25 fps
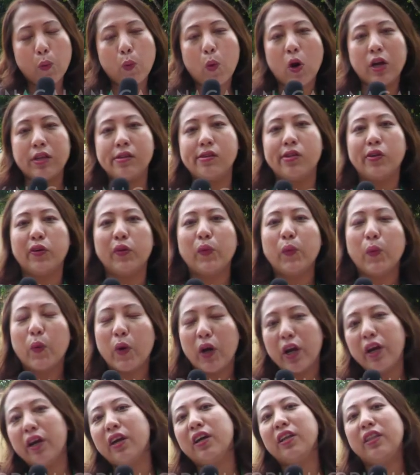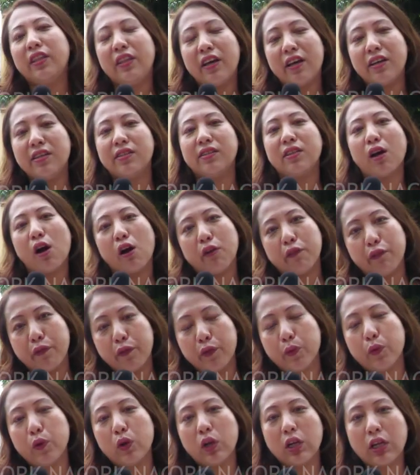wonder, where does our
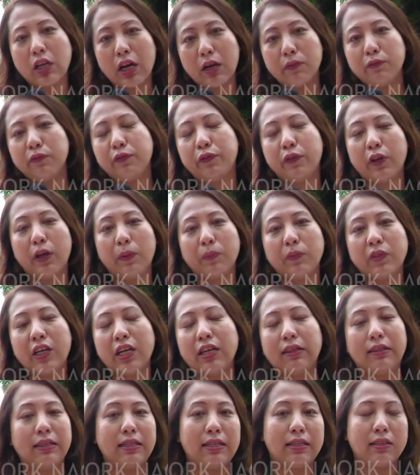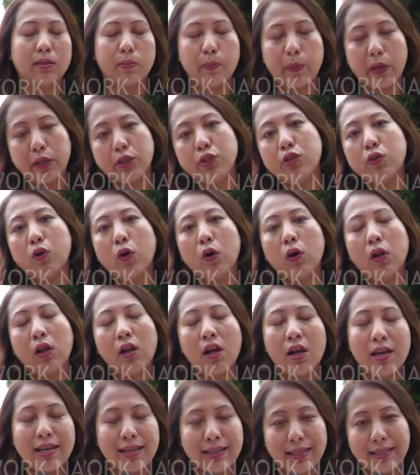fuel come from? That is petrol,
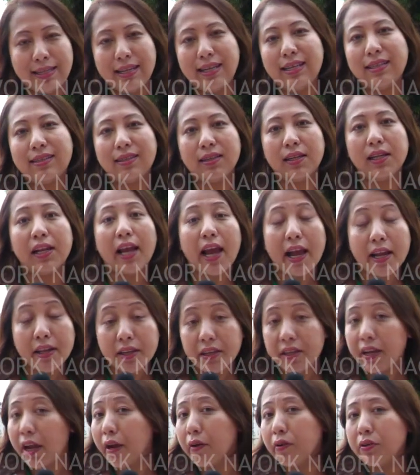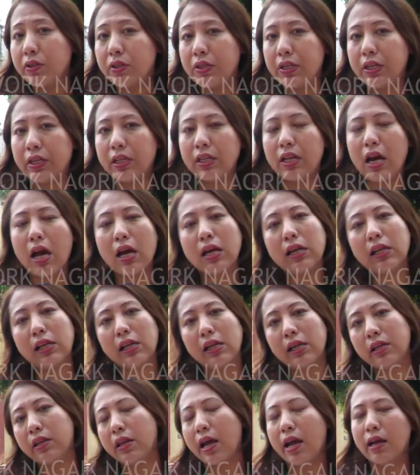diesel and kerosene.
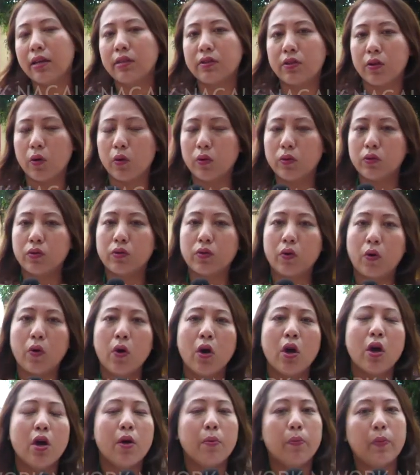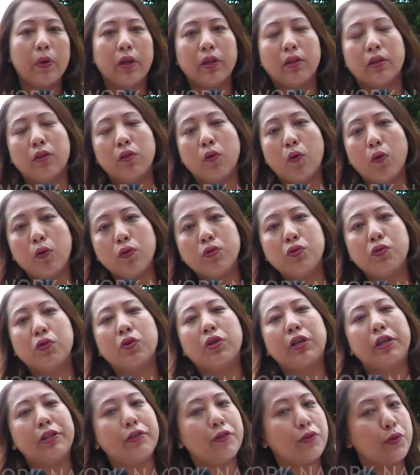Nagaland has also been known to
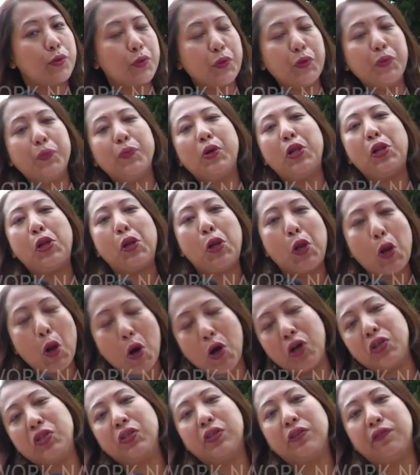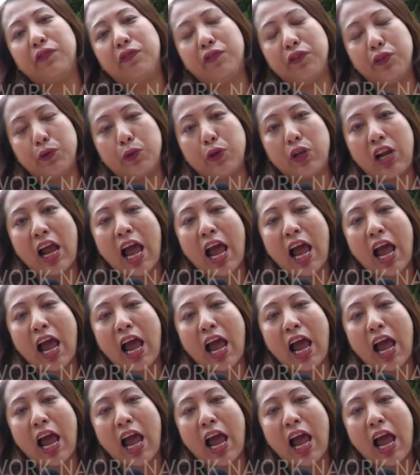consume a lot of fuel